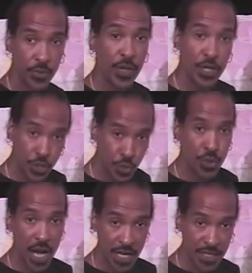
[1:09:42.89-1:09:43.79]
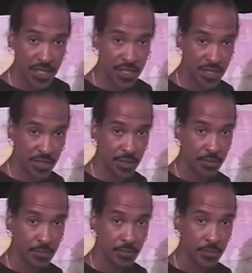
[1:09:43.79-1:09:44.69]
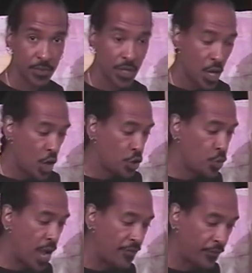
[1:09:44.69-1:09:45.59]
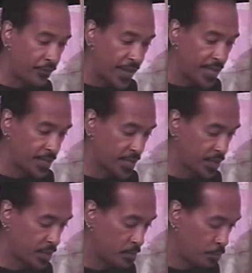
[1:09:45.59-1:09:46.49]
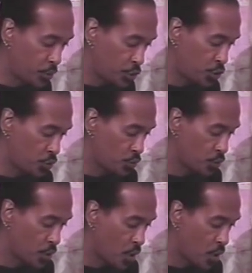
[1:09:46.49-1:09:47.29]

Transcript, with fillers: They knew God existed. To have a faith system puts you